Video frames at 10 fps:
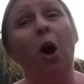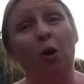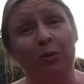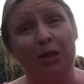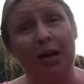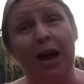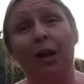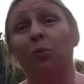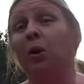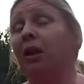
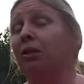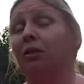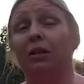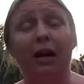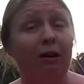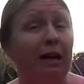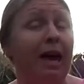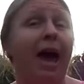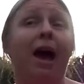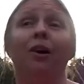homestead with the dairy
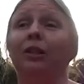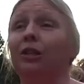cow